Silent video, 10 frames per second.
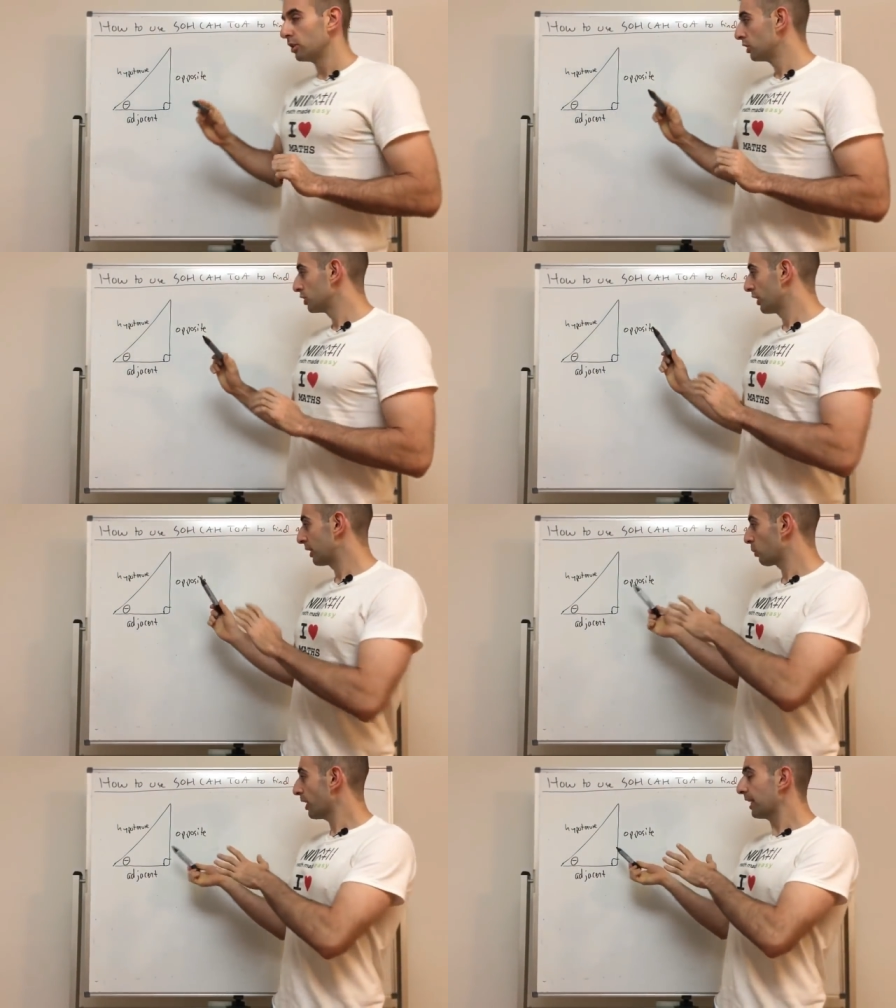So in
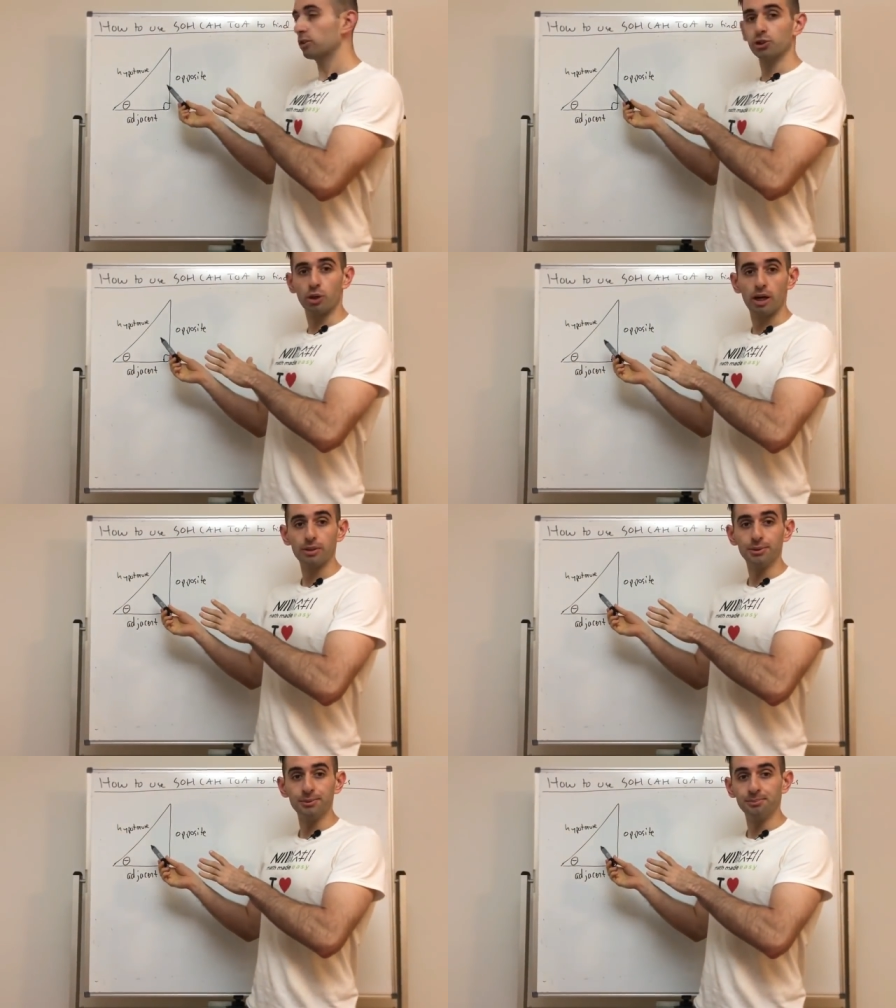a right angle
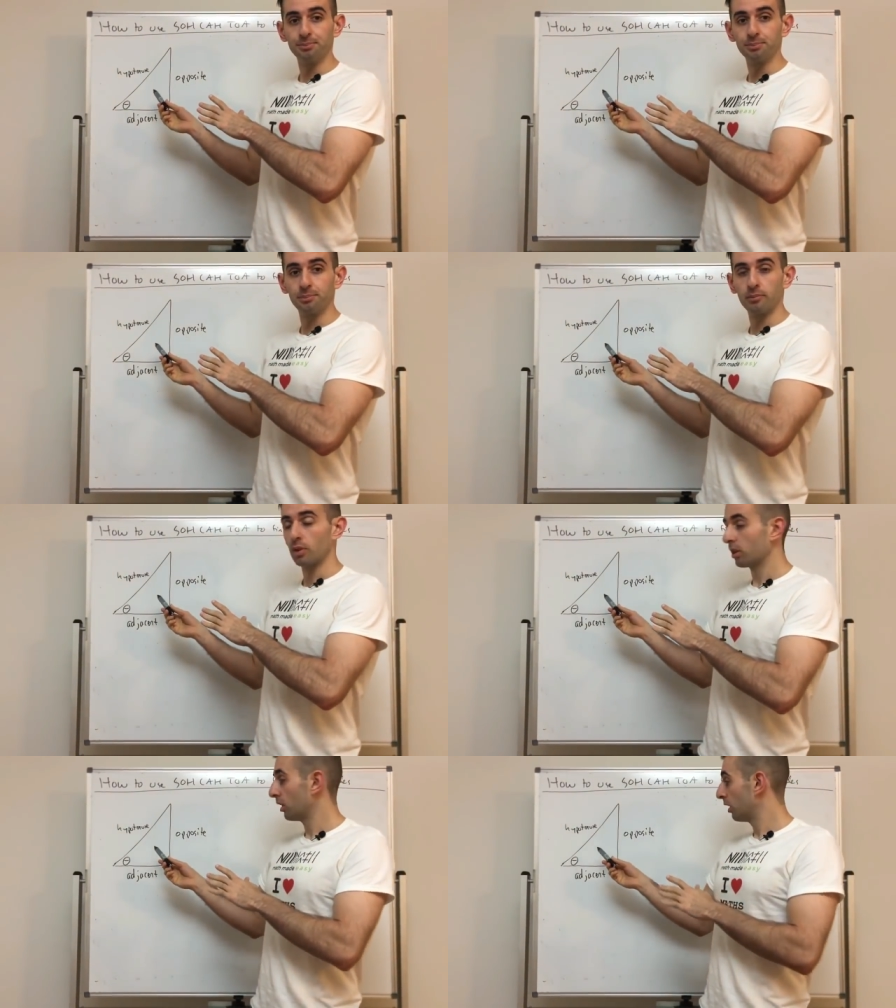triangle,
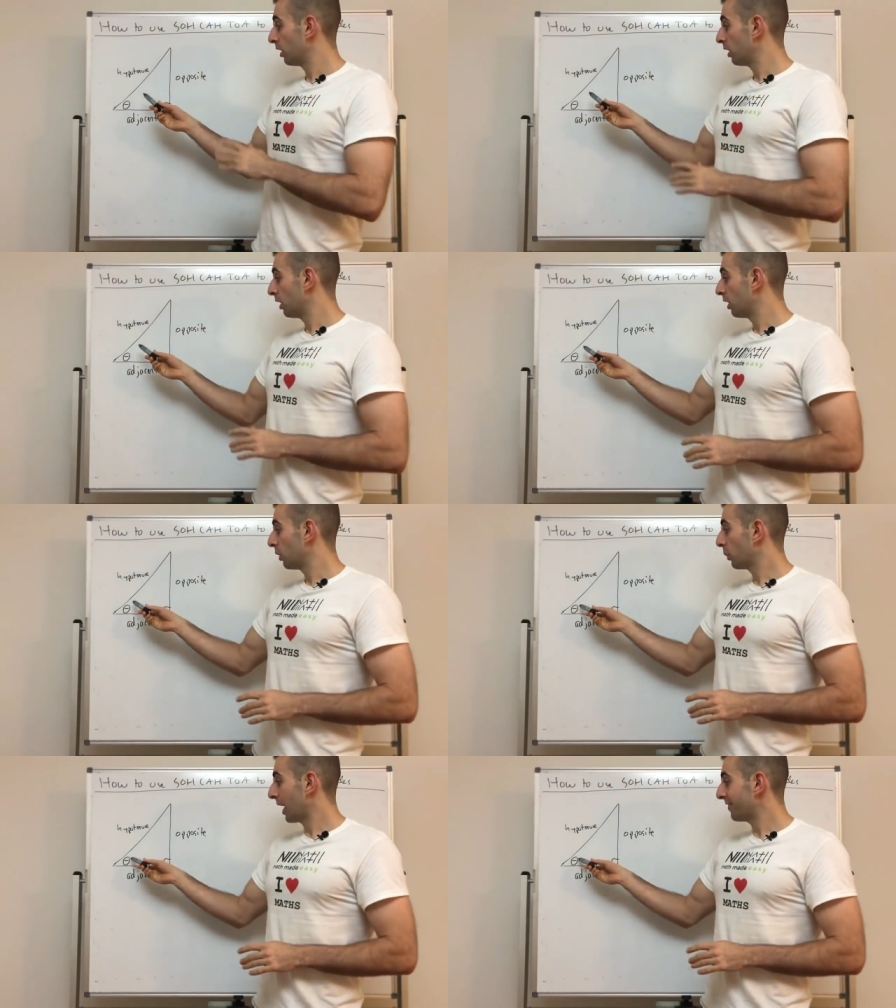
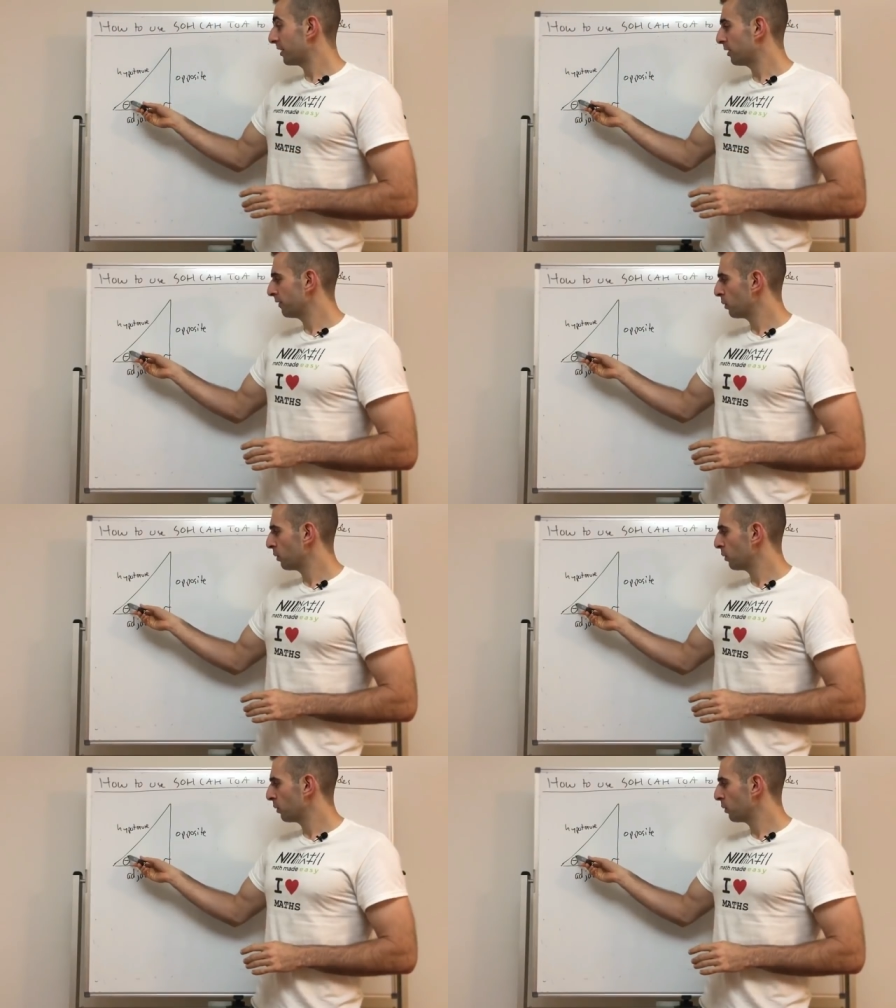we have,